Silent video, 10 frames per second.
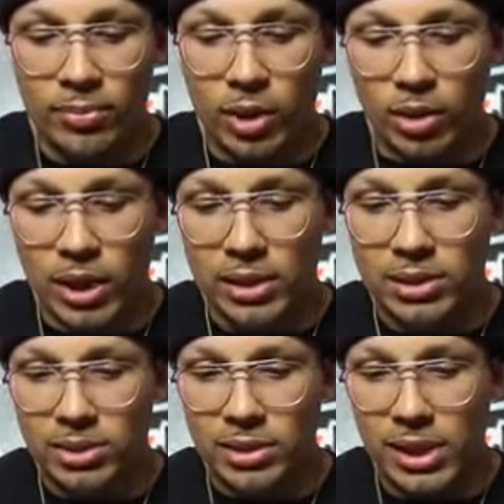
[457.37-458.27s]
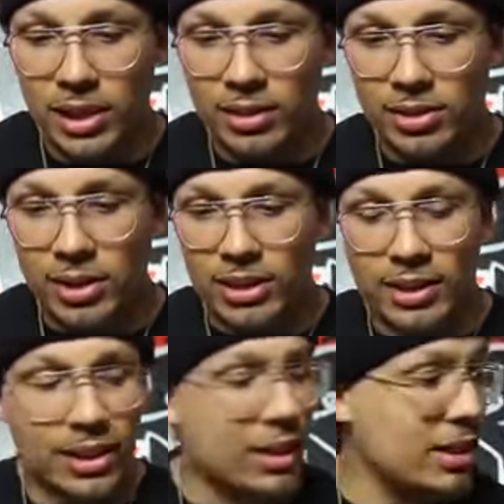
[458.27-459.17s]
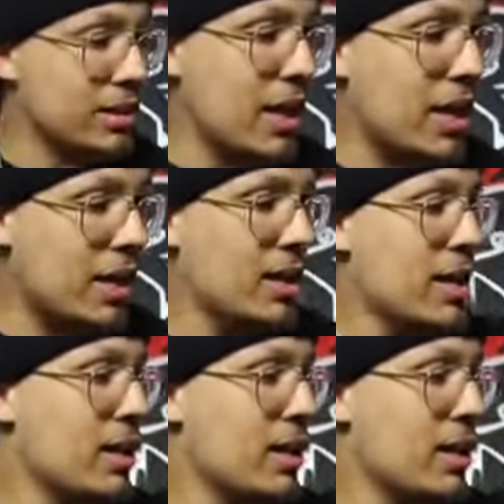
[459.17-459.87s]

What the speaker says: No cuts or tears or anything like that.